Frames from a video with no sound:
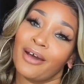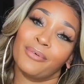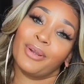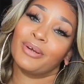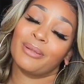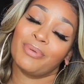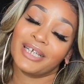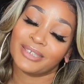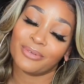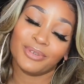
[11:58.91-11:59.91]
i don't know it
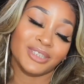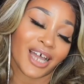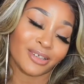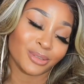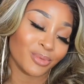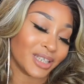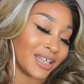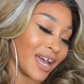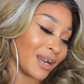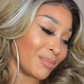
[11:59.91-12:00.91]
depends on who you talk to whether or
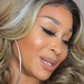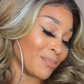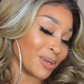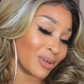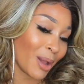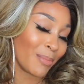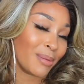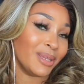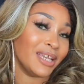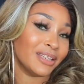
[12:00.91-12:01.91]
not i'm in the middle i
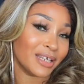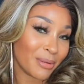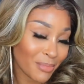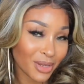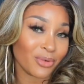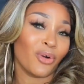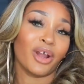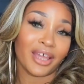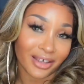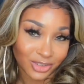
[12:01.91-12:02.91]
may be either in the middle or
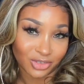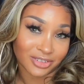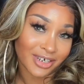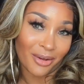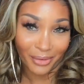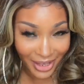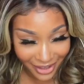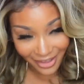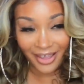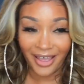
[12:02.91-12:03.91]
extra okay